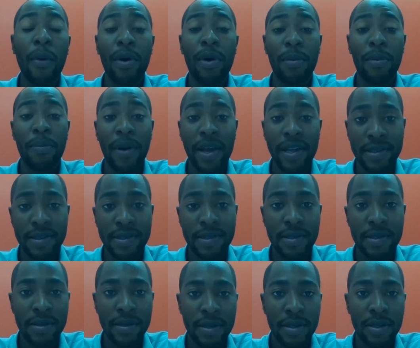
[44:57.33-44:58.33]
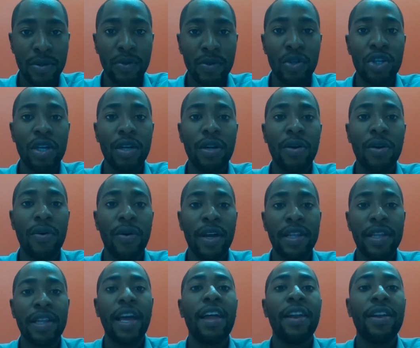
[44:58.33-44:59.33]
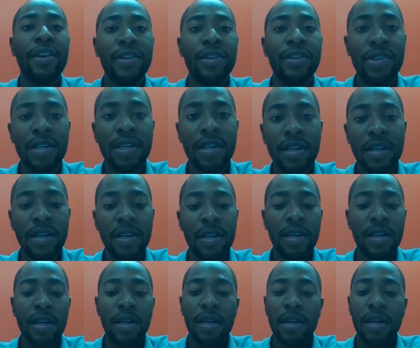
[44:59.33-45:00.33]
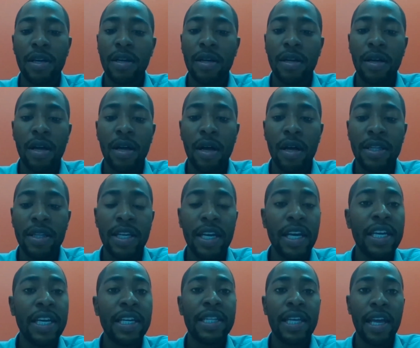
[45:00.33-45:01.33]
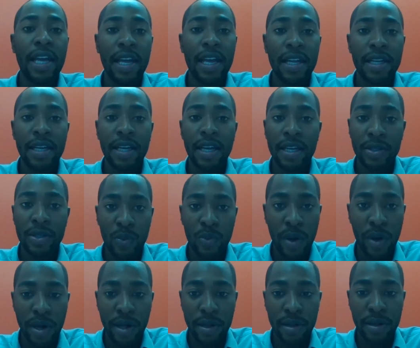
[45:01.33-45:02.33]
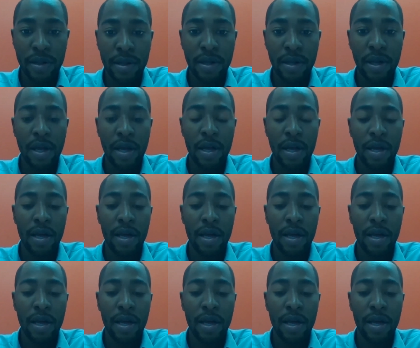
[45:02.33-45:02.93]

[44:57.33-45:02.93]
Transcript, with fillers: power plants to generate energy, the ethane as well,